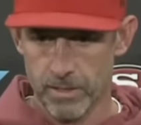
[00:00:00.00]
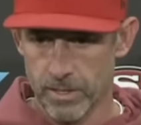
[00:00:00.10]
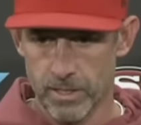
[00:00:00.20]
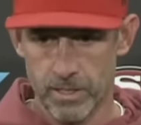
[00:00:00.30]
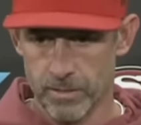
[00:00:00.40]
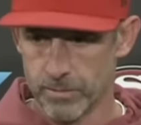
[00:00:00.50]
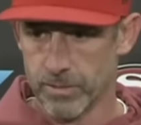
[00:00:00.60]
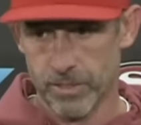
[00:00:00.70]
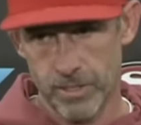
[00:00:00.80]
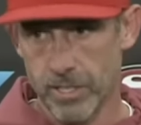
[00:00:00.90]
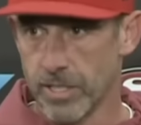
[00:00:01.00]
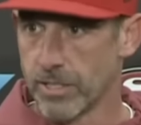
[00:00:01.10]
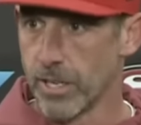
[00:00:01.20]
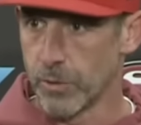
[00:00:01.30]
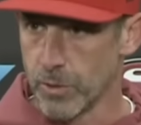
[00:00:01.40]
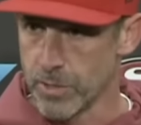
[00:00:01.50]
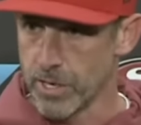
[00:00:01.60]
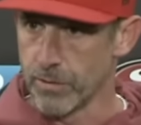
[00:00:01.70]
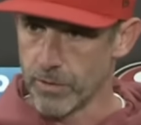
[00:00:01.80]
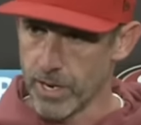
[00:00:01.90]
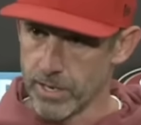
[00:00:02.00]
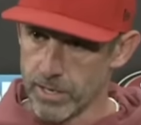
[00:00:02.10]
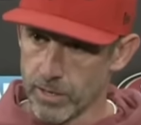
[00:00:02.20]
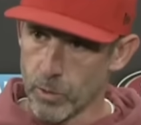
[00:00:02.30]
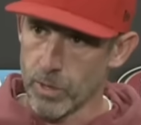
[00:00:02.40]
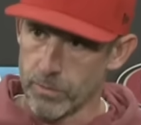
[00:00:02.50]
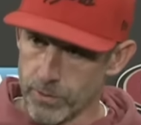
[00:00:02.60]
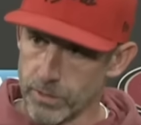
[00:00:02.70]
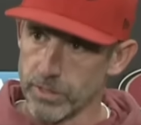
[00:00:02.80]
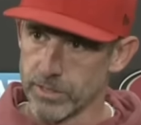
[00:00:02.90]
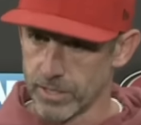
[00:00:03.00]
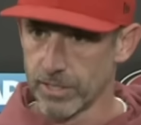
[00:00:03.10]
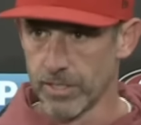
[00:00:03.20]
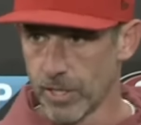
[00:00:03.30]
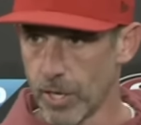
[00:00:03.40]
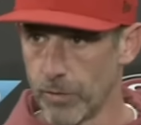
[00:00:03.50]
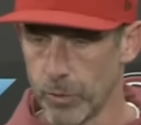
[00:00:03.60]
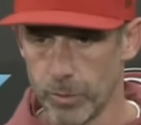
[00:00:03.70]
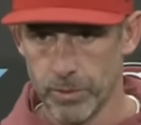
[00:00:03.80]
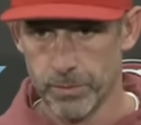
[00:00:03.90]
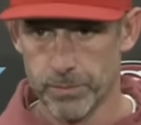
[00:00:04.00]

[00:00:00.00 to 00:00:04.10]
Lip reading: you're going to get to that Thursday or Friday and not quite feel as comfortable.